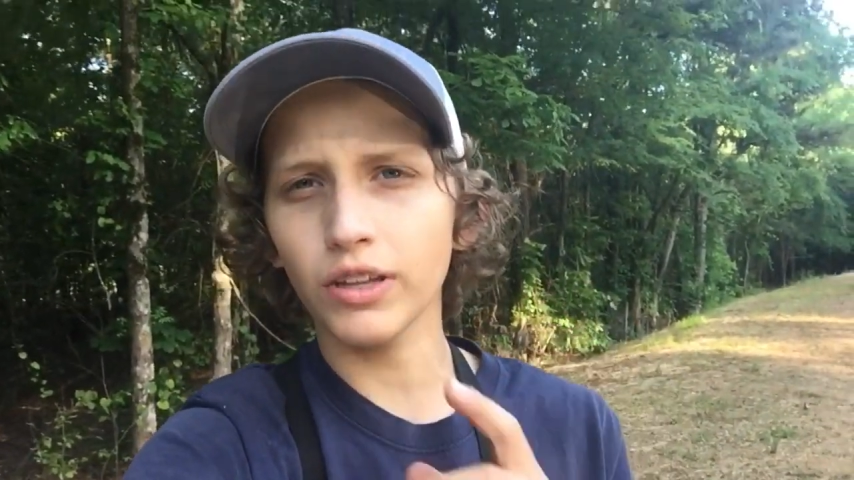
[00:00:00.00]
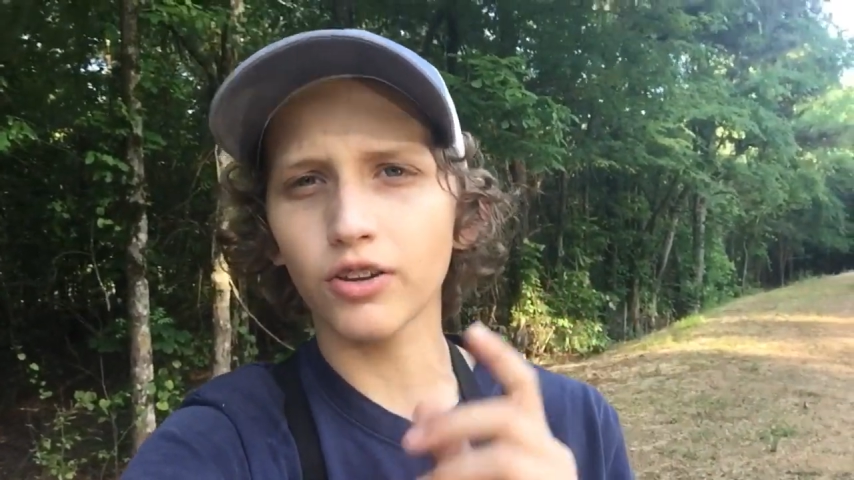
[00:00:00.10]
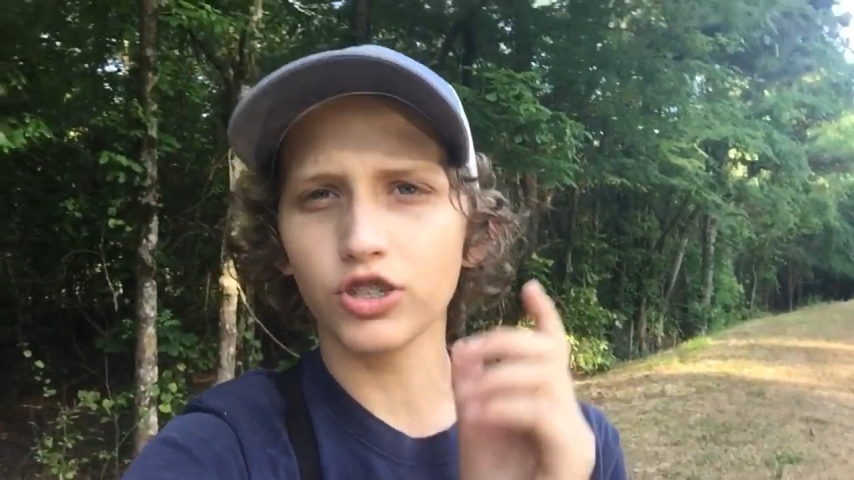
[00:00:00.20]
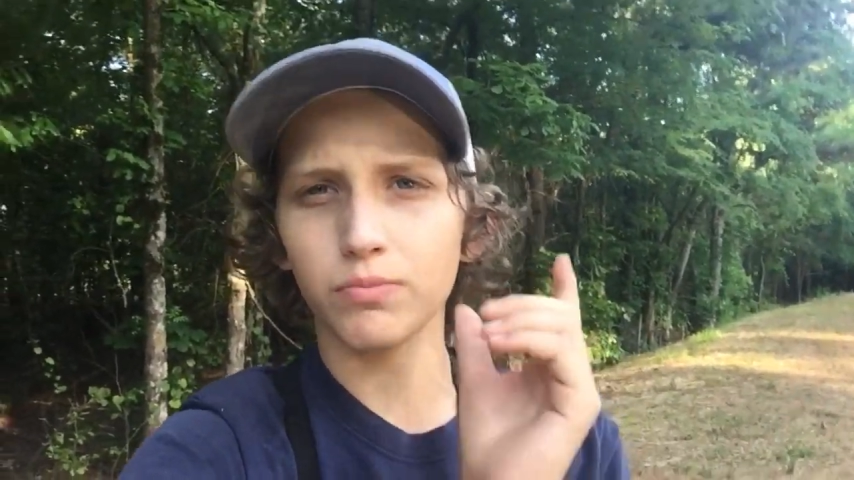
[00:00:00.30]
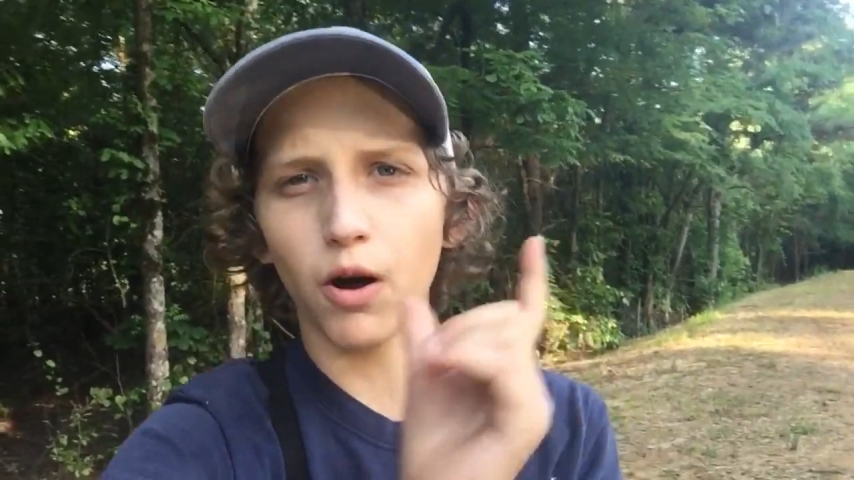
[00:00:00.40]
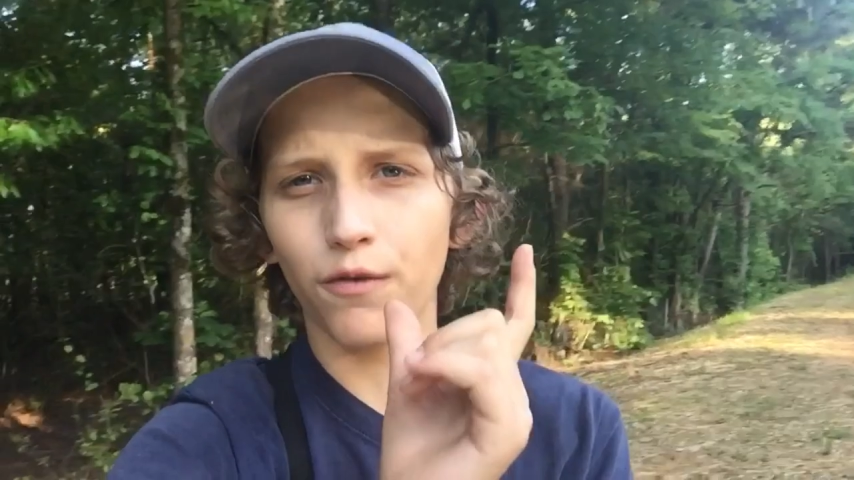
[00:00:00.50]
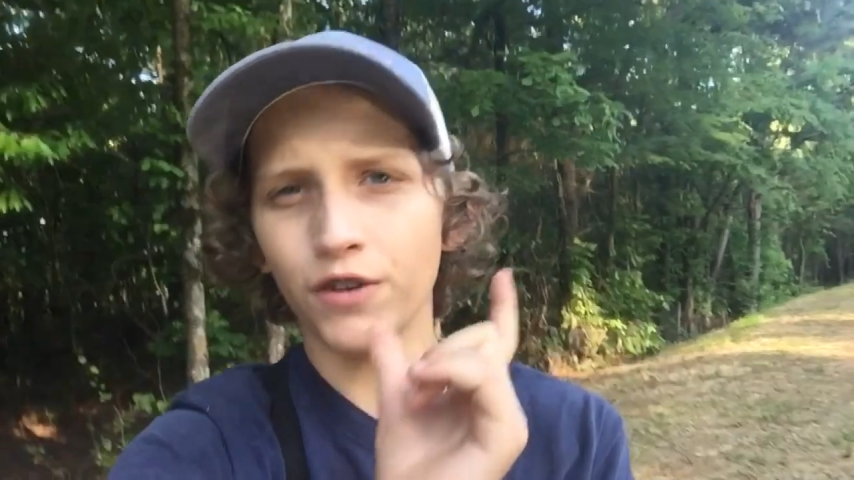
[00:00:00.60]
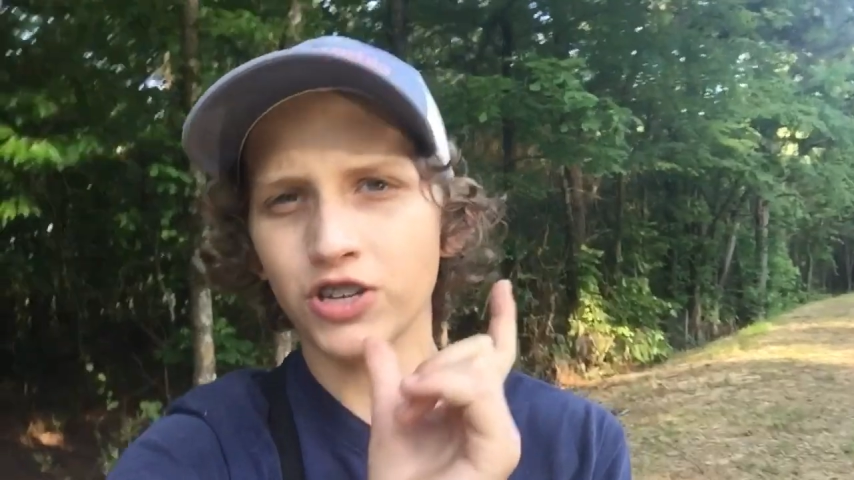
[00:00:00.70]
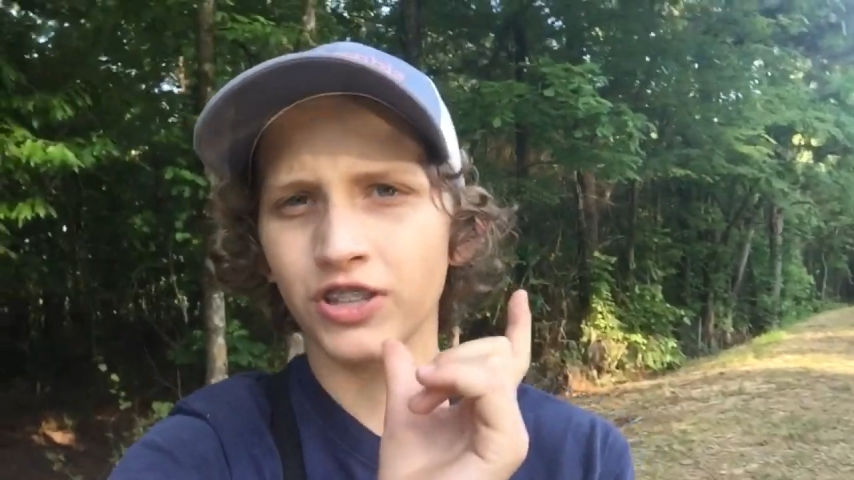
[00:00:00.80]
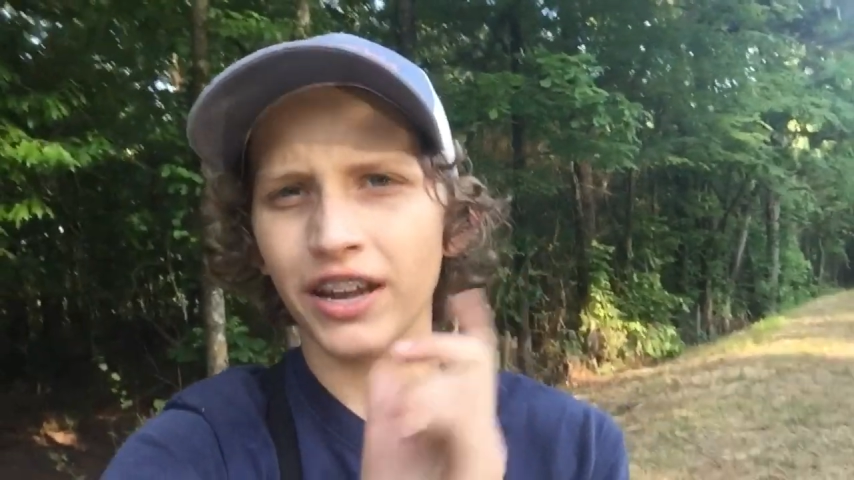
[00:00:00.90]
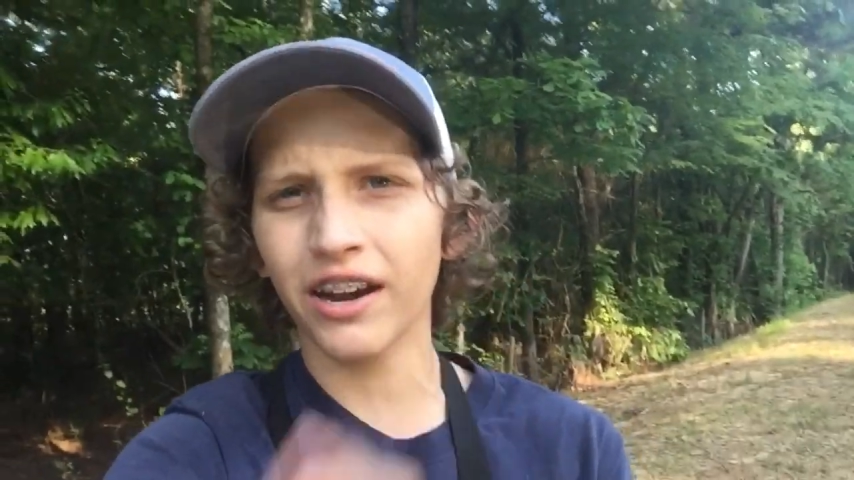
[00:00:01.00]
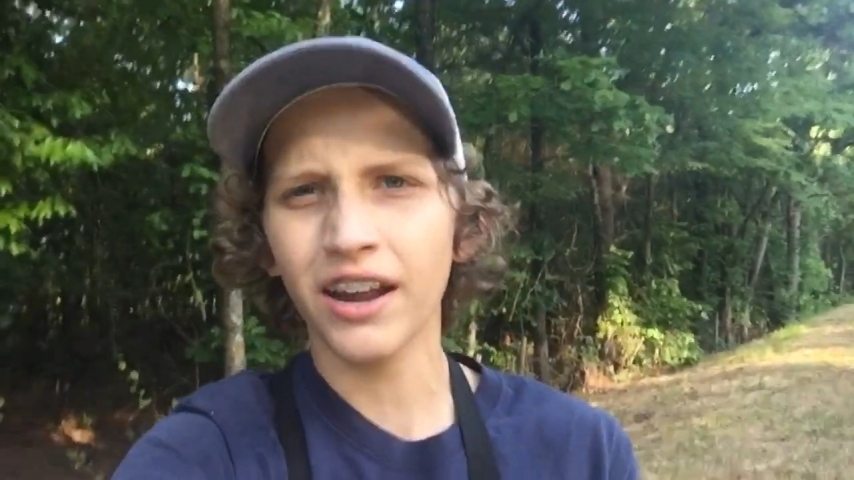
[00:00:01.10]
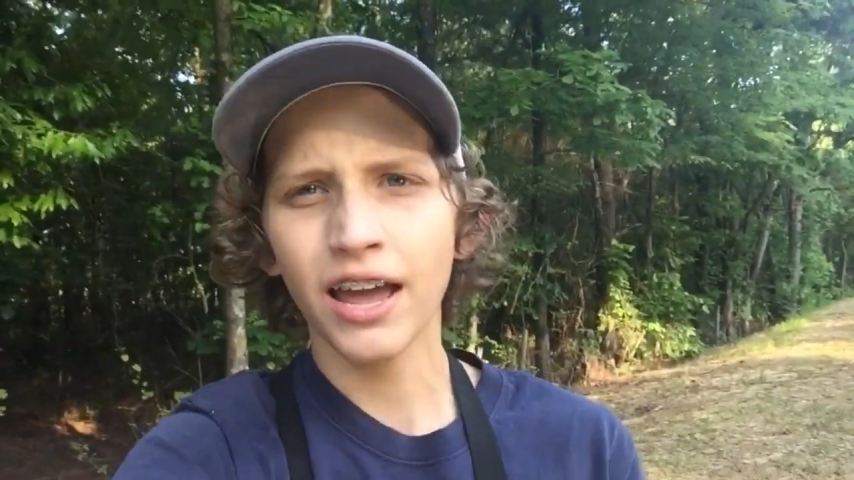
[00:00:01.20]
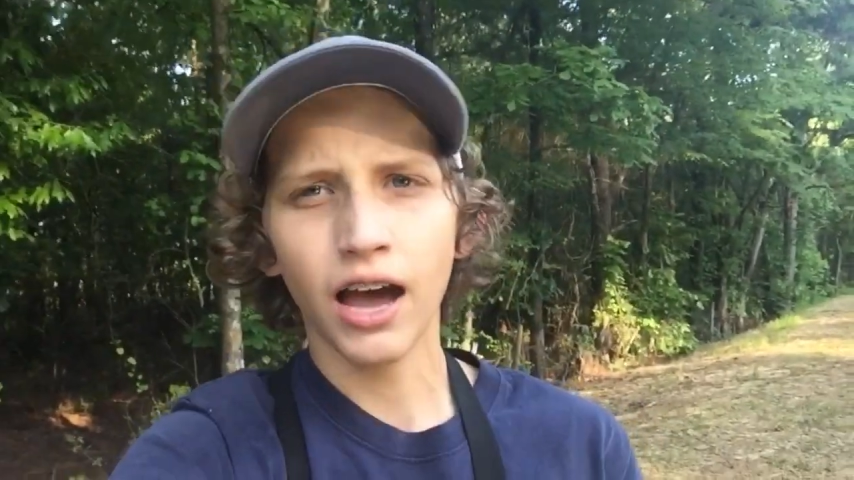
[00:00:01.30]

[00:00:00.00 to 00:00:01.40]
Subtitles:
little small fish in there.